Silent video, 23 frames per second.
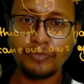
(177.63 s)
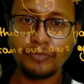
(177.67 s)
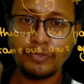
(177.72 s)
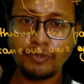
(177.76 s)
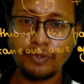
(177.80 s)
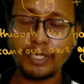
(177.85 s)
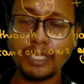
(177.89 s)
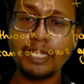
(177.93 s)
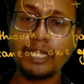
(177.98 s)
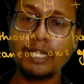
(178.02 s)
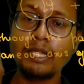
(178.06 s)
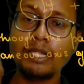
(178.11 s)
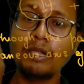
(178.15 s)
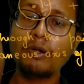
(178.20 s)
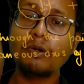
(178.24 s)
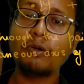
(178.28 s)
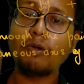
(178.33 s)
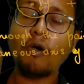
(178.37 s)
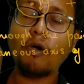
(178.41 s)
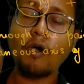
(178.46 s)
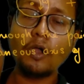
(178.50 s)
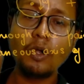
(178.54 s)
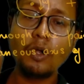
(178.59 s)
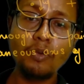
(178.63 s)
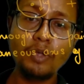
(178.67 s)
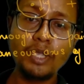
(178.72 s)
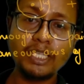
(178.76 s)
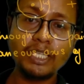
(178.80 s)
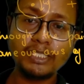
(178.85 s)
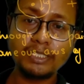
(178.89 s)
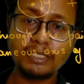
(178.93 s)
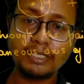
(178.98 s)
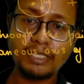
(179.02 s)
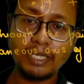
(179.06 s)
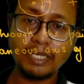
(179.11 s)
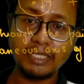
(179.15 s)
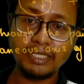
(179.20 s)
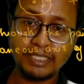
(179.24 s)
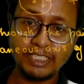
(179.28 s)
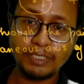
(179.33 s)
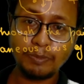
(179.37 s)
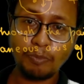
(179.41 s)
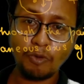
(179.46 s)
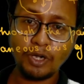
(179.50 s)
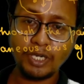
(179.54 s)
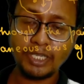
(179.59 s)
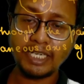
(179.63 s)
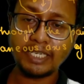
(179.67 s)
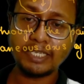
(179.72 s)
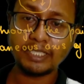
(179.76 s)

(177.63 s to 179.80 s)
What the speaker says: Okay, always this point that